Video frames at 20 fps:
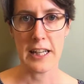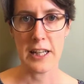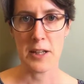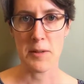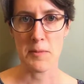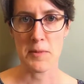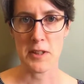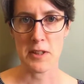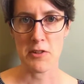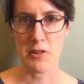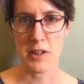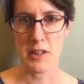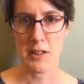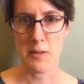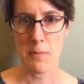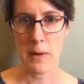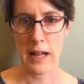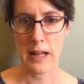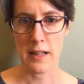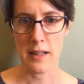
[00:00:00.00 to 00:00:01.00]
so trying to
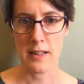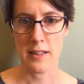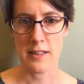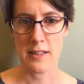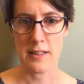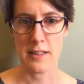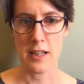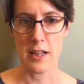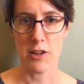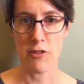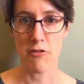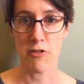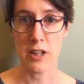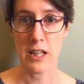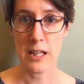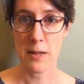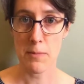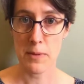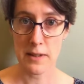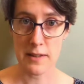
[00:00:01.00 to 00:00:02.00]
balance running
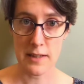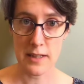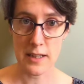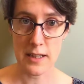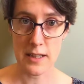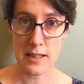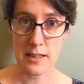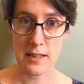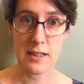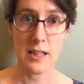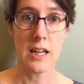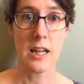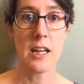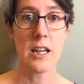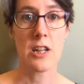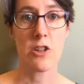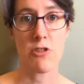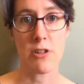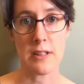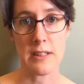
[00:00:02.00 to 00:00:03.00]
a business,
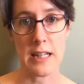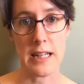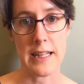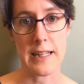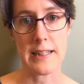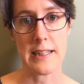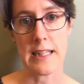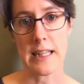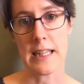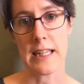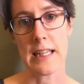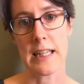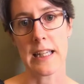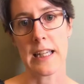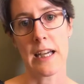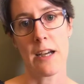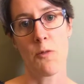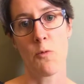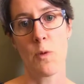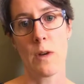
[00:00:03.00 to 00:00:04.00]
translating
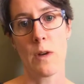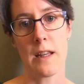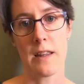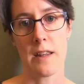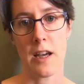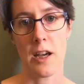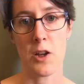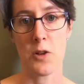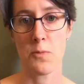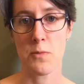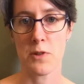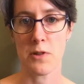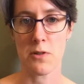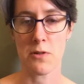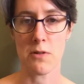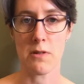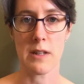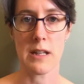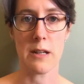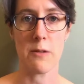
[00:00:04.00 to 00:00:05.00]
with
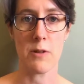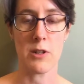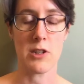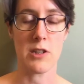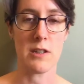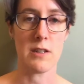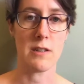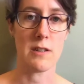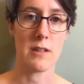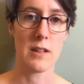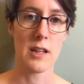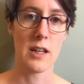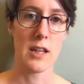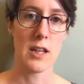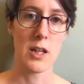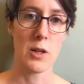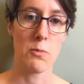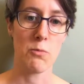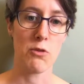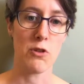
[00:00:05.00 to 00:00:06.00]
homeschooling, which is
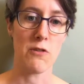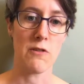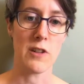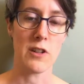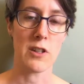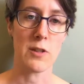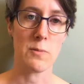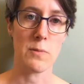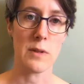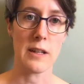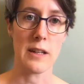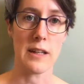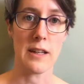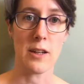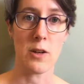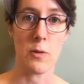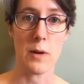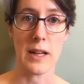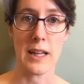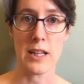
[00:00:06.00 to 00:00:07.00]
proving to be
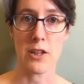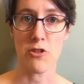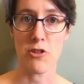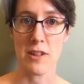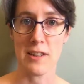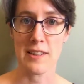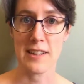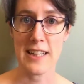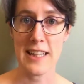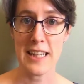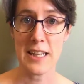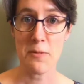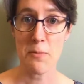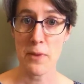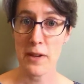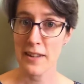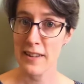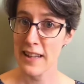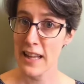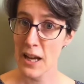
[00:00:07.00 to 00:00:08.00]
quite interesting,
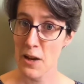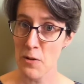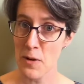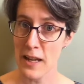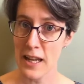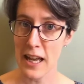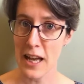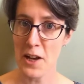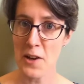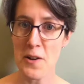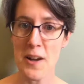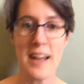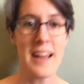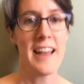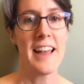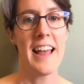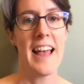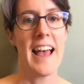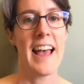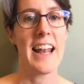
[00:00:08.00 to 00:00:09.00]
but there we go.
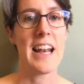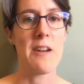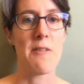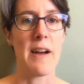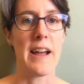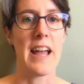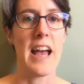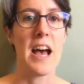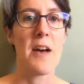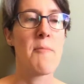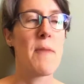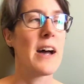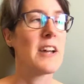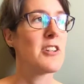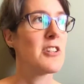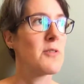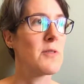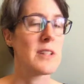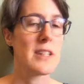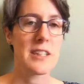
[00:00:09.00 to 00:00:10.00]
Anyway, I
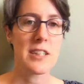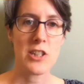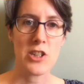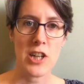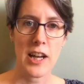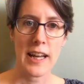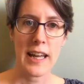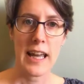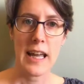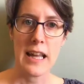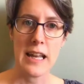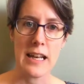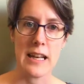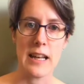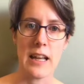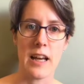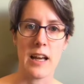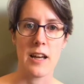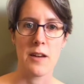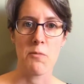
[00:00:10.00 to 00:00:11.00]
just wanted to check in
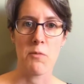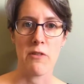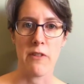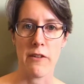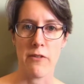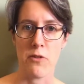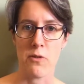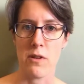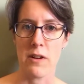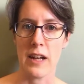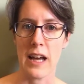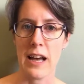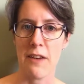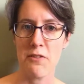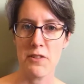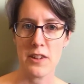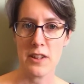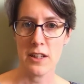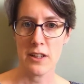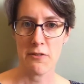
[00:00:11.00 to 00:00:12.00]
with everyone. I haven't
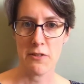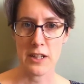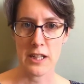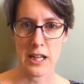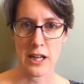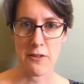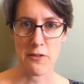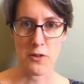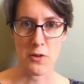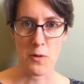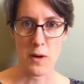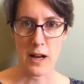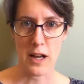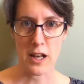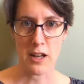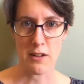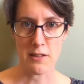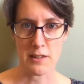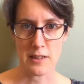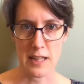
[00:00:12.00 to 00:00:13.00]
done a video for quite a
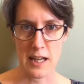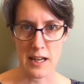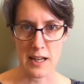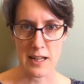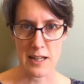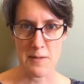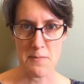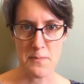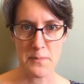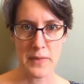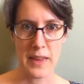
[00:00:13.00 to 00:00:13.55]
long time,